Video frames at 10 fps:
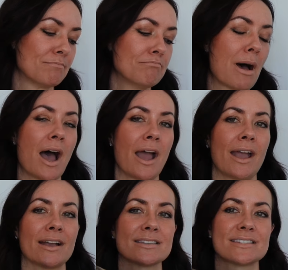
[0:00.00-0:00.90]

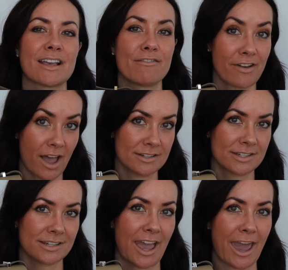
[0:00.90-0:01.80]
my Savette
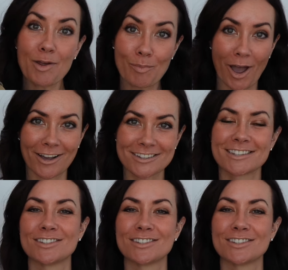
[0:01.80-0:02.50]
handbags.